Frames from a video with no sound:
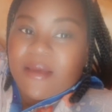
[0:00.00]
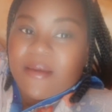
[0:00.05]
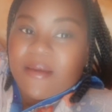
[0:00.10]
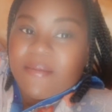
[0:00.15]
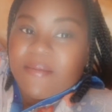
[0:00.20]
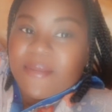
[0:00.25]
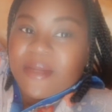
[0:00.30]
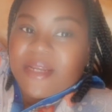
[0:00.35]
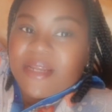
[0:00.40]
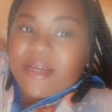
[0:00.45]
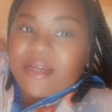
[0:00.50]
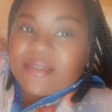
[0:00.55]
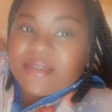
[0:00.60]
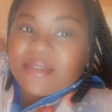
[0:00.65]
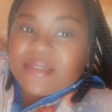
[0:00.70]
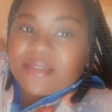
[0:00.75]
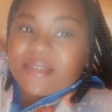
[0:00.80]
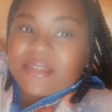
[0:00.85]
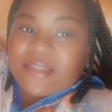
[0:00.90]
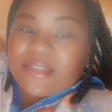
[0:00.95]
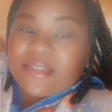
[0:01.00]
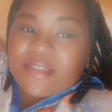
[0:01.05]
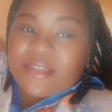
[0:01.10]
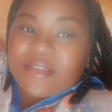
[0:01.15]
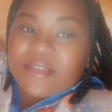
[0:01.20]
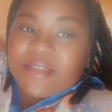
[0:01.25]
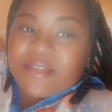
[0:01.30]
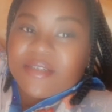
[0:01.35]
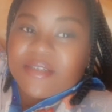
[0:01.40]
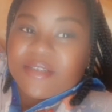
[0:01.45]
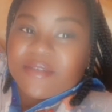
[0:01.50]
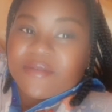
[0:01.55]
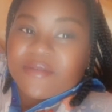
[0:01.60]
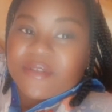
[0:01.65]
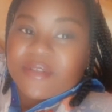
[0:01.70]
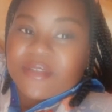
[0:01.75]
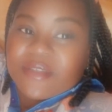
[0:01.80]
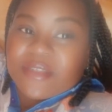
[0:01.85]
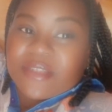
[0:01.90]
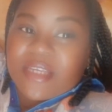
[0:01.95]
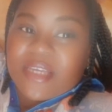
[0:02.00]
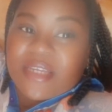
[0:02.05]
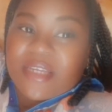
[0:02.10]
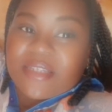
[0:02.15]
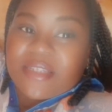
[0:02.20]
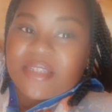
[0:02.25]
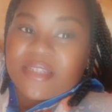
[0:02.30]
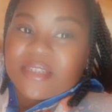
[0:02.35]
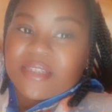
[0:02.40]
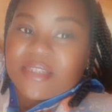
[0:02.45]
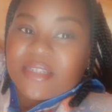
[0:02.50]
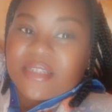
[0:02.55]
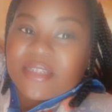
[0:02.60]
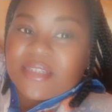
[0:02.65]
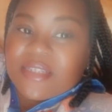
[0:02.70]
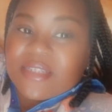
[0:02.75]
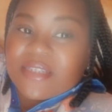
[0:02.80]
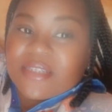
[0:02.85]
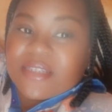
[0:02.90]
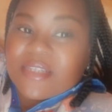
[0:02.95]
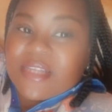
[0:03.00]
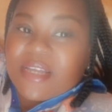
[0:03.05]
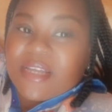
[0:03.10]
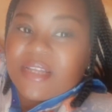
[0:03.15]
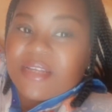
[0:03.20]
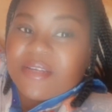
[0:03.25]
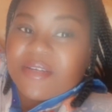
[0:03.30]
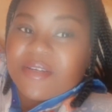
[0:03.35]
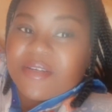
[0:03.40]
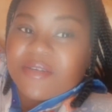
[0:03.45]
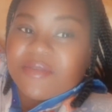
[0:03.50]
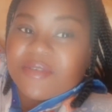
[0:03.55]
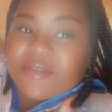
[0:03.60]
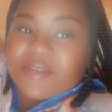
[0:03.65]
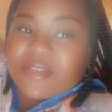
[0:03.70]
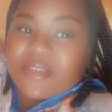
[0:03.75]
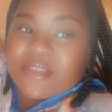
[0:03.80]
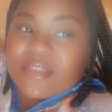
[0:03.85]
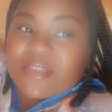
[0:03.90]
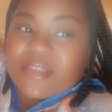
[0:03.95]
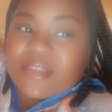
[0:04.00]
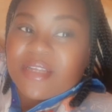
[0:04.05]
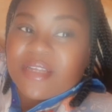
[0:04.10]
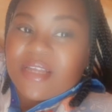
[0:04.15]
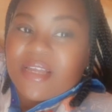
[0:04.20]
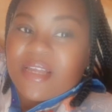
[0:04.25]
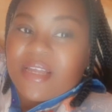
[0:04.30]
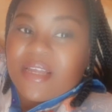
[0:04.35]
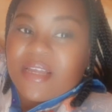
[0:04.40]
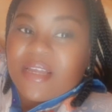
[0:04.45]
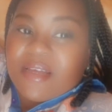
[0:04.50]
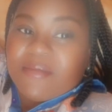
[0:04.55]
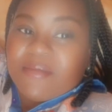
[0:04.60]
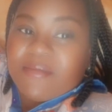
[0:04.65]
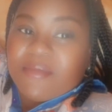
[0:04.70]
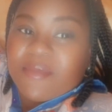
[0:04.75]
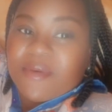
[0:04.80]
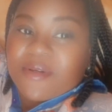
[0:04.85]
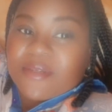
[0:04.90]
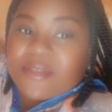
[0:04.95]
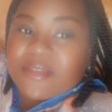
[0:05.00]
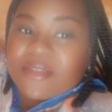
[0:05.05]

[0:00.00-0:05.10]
her daughter says she's not nervous. KJ says she's not nervous. But